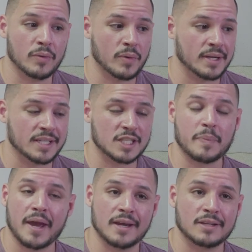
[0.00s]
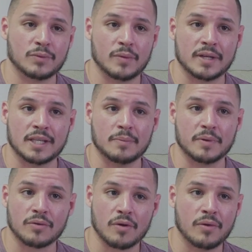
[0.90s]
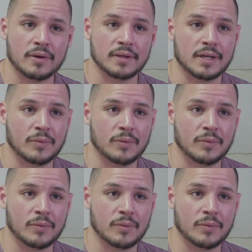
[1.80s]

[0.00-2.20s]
We want to expand, we want to keep it growing,